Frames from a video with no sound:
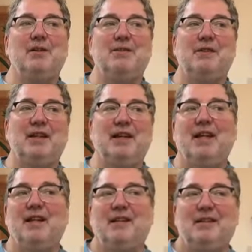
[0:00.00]
Don't
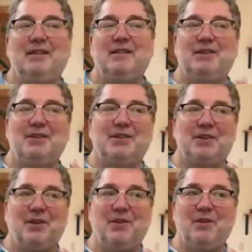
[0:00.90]
forget your
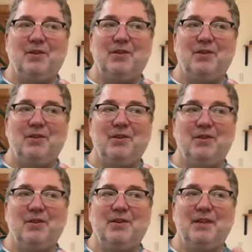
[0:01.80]
skull,
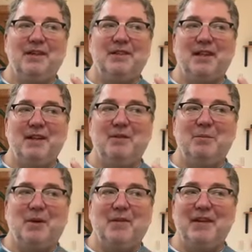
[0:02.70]
the inside of your
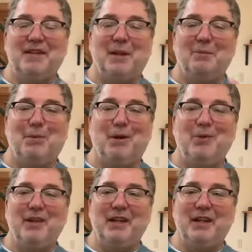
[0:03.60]
mouth has a lot of
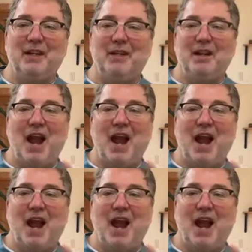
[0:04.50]
bone in it,